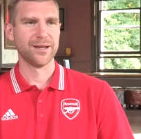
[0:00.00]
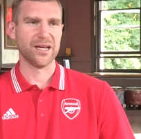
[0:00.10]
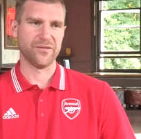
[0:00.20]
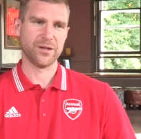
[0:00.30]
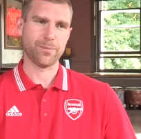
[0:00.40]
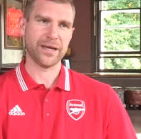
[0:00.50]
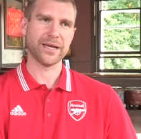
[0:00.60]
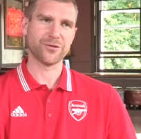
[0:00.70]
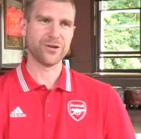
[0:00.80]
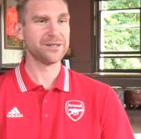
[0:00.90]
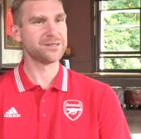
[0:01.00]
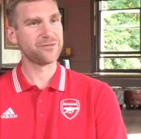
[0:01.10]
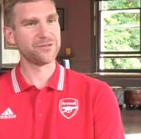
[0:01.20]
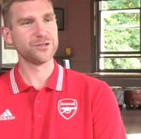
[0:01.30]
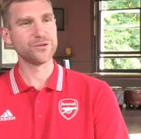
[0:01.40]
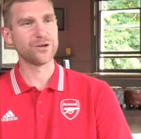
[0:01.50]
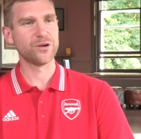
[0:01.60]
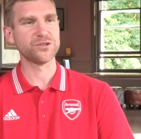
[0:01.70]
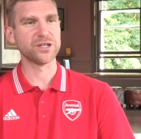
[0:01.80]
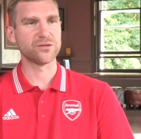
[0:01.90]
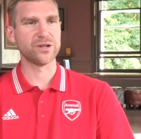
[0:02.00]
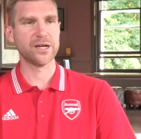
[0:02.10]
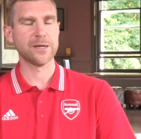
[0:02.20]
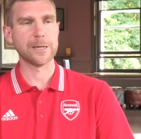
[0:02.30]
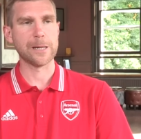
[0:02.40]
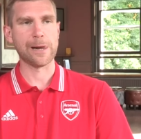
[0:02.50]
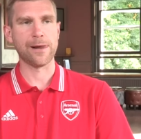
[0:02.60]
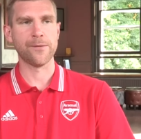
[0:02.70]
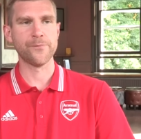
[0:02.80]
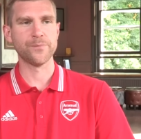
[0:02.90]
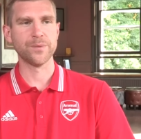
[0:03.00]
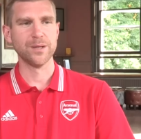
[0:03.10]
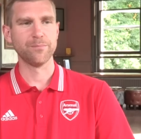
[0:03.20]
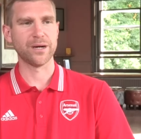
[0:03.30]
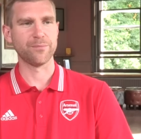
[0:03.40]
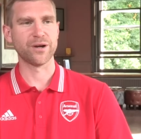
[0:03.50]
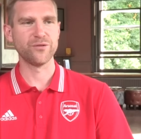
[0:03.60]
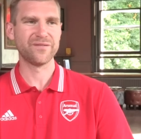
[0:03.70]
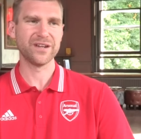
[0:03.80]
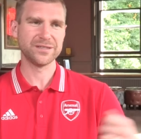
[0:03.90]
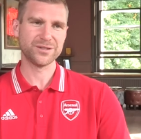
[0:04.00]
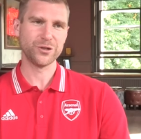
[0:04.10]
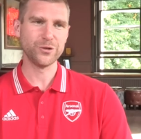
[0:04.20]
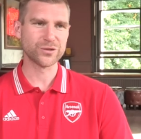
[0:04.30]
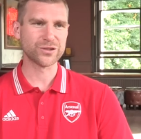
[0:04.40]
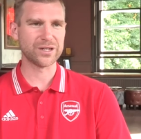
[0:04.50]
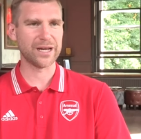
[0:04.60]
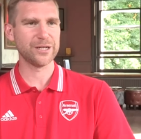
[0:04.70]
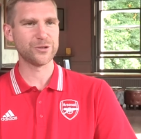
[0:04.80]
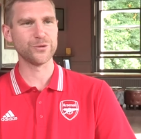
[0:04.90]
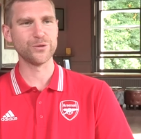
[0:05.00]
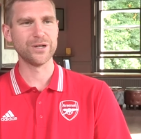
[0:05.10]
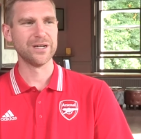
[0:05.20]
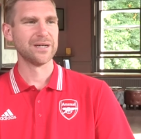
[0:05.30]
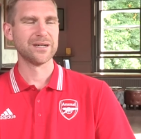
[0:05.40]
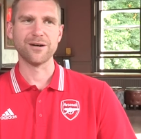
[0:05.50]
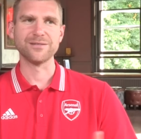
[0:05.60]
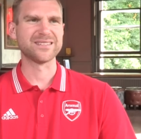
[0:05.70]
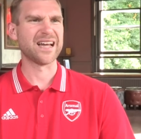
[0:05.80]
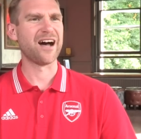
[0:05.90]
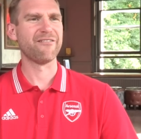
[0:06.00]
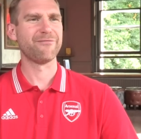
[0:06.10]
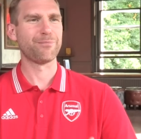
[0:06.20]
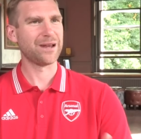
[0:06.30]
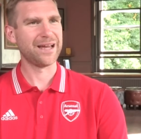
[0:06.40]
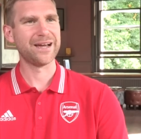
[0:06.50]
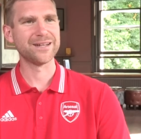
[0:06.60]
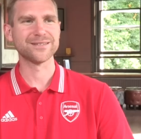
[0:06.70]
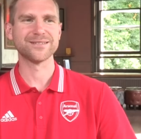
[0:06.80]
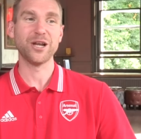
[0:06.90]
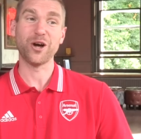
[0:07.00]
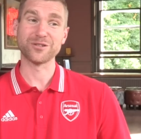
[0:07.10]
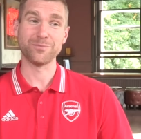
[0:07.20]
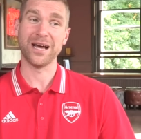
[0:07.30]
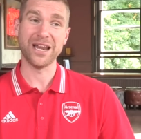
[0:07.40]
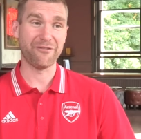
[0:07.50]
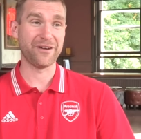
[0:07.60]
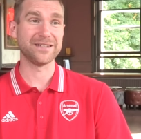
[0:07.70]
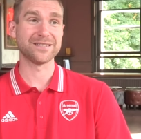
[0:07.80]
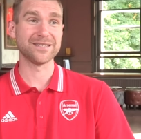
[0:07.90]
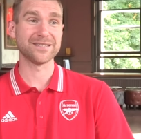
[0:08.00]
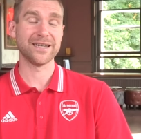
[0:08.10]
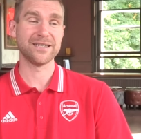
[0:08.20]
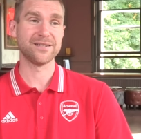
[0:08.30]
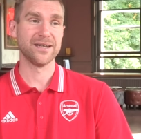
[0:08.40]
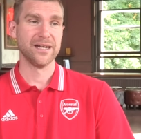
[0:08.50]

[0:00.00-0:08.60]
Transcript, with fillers: having a playing career is different to a coaching career. Um, but by revealing the news today to staff, players, a lot of smiling faces, and